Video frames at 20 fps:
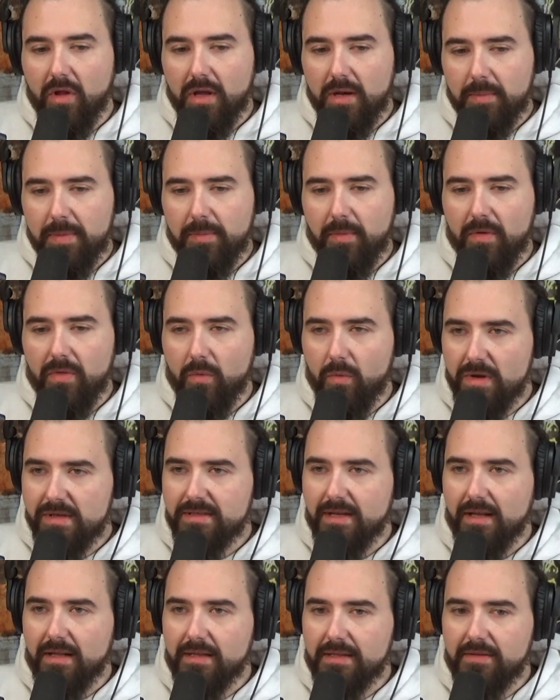lot of people on the
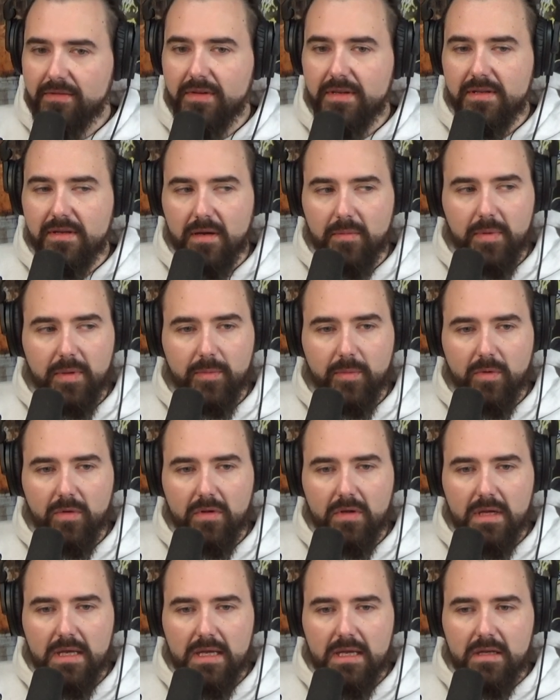West Island, even young
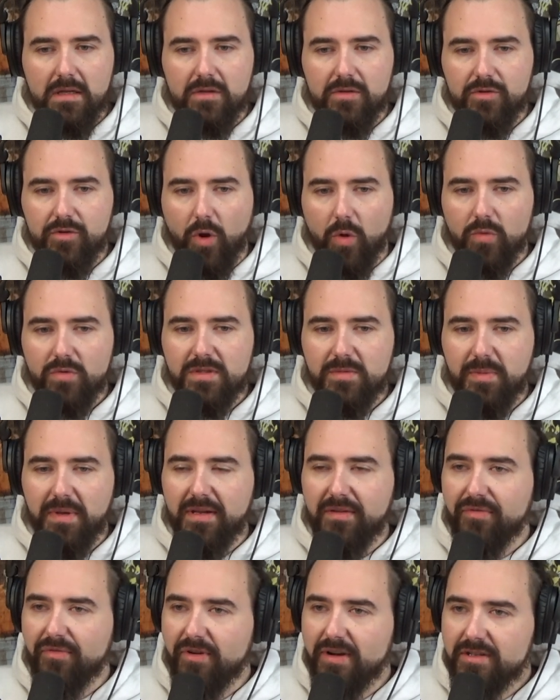people, don't
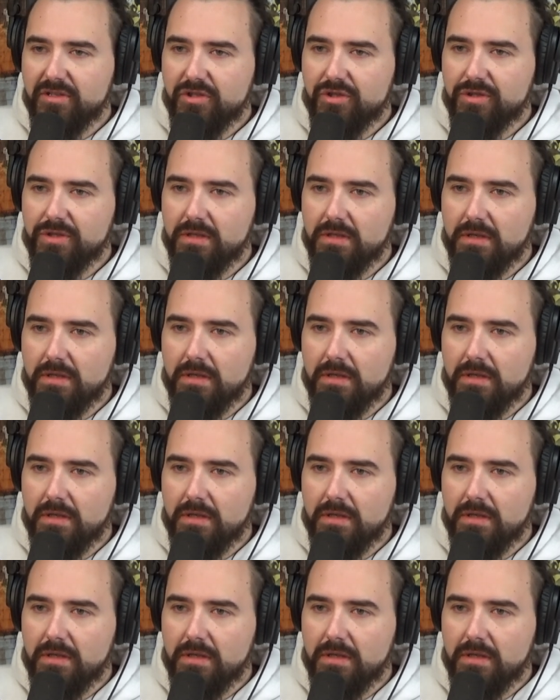speak French,